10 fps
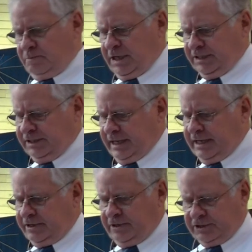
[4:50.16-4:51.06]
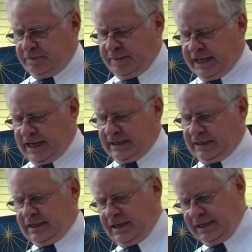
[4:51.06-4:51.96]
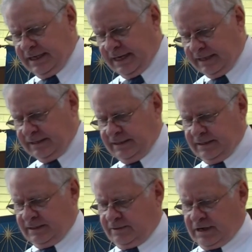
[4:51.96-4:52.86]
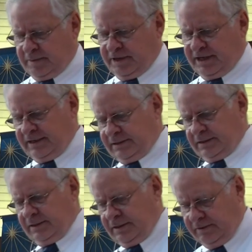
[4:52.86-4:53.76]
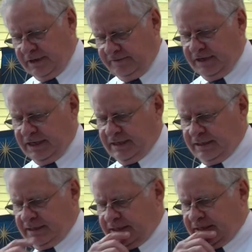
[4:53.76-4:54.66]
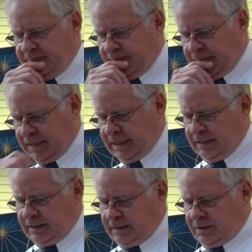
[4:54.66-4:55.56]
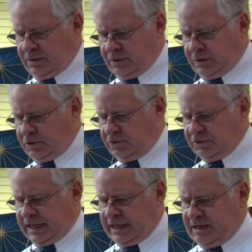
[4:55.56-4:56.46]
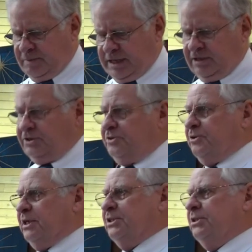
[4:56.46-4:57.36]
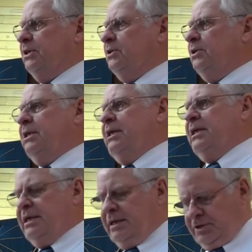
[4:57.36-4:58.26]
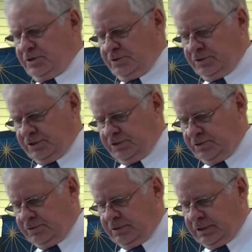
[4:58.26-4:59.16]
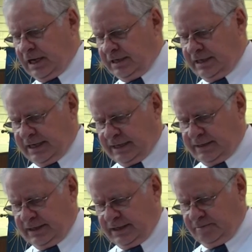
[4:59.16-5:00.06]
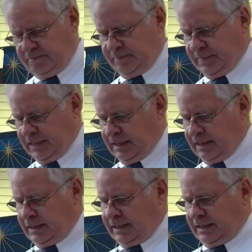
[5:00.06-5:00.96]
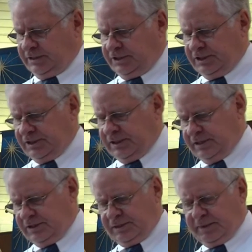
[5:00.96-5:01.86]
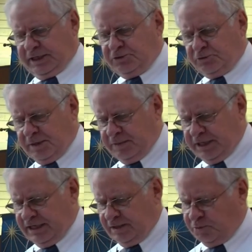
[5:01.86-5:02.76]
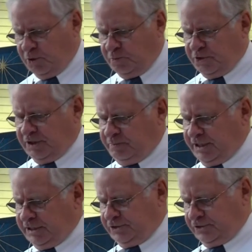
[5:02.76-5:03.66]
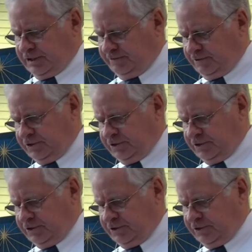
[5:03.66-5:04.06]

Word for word: Months later, she began to contact Ravi, Ravi and uh, use that email address that he had used to contact them. And she sent some extremely inappropriate pictures of